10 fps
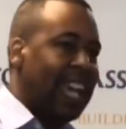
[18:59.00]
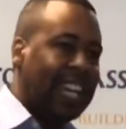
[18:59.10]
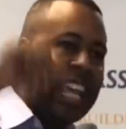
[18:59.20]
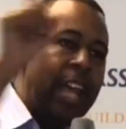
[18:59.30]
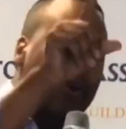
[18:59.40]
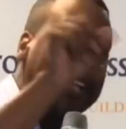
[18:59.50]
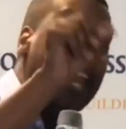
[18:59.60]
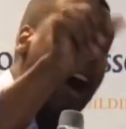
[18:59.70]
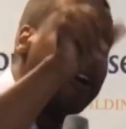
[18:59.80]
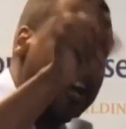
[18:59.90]
And he would
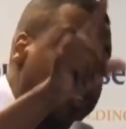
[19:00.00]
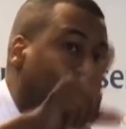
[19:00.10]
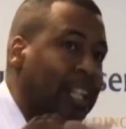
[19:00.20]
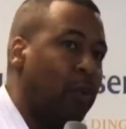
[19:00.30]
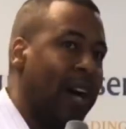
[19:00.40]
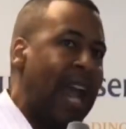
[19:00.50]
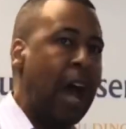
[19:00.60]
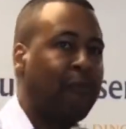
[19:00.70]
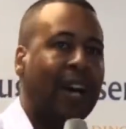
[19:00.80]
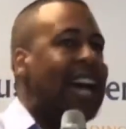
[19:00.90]
know there's only one
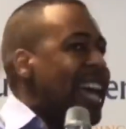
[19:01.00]
Alpha,